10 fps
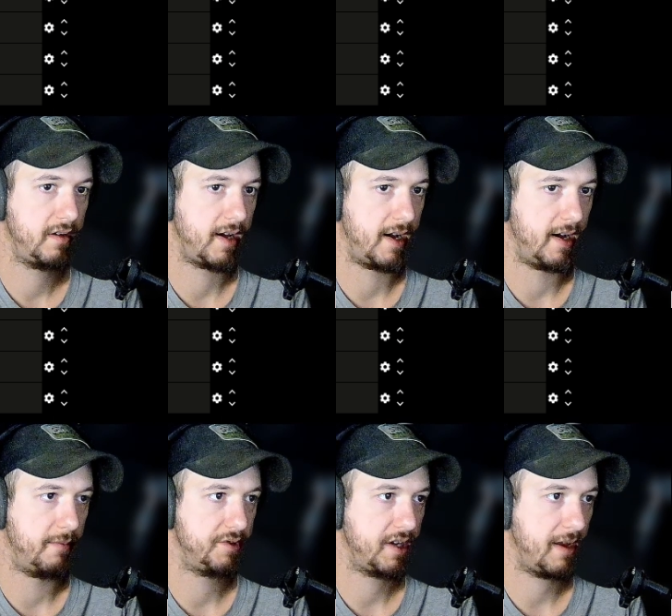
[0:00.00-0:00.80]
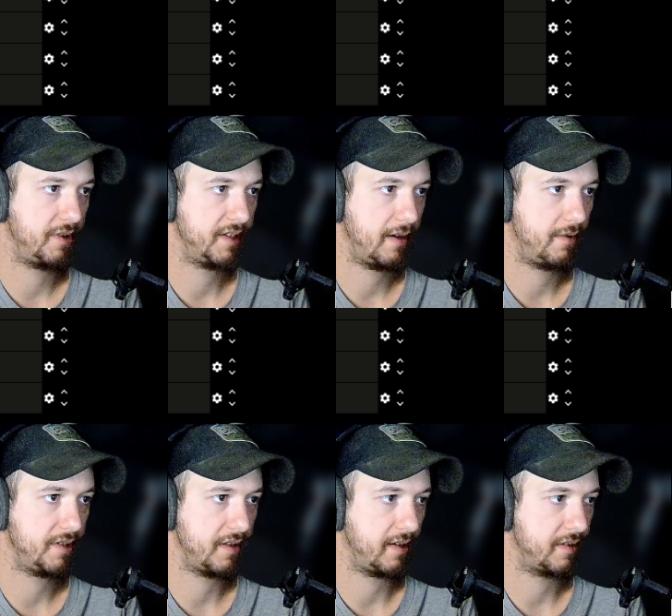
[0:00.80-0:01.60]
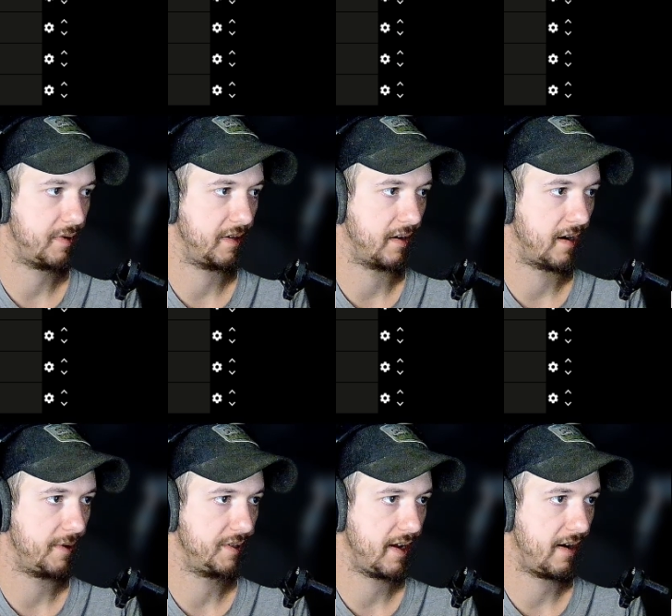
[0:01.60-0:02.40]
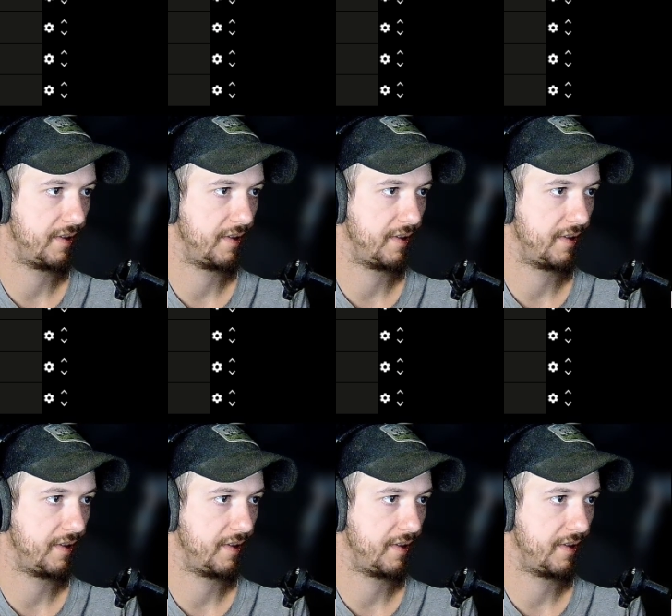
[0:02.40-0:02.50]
Shamway sandwich, I think is pretty garbage now.